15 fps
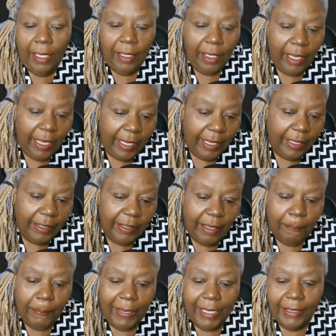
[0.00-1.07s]
and
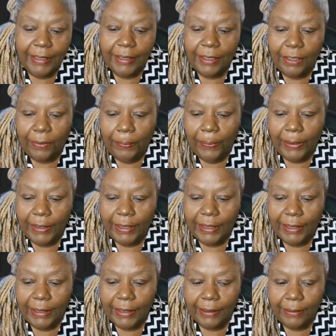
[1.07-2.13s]
abandons the
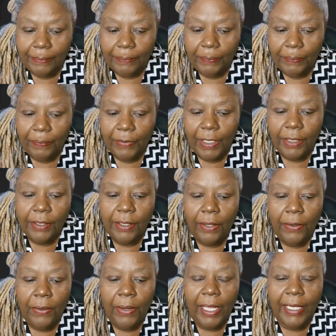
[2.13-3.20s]
criticism.
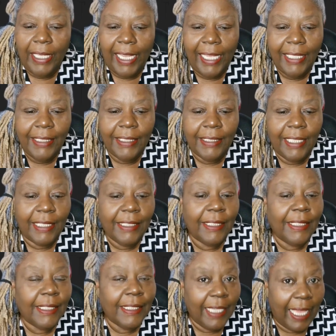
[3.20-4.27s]
So, that's
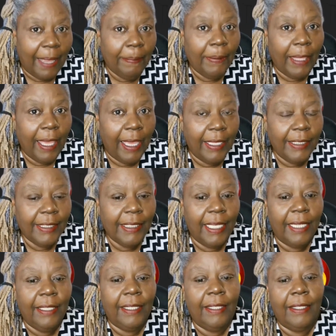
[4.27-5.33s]
a slap case.
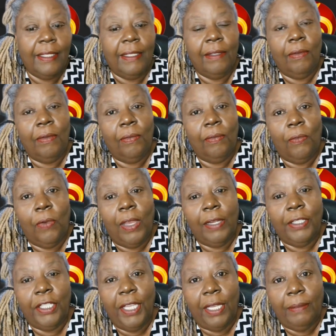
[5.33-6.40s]
And
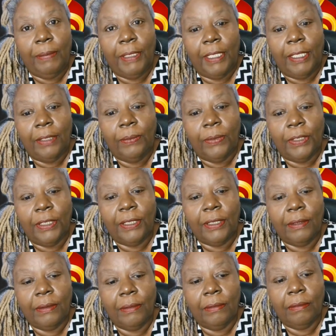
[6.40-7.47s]
what Youngblood
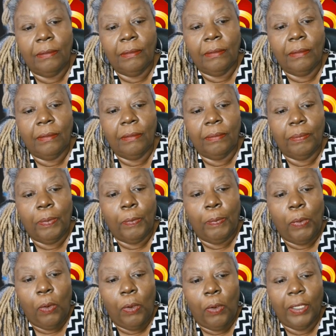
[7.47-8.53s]
was
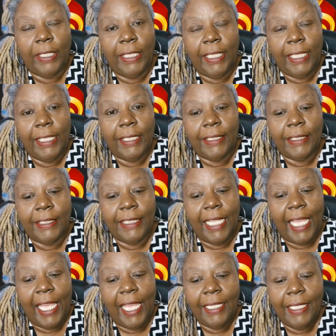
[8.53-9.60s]
purporting is
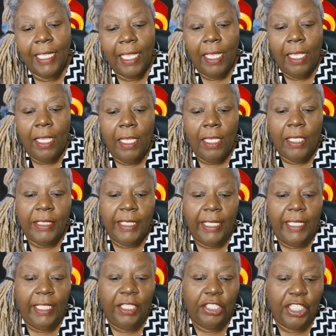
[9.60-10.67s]
that
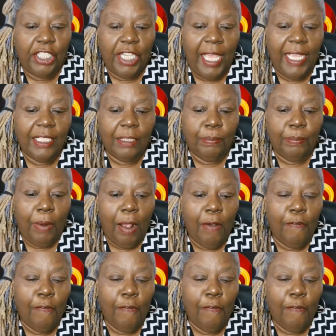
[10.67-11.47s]
TD Jakes brought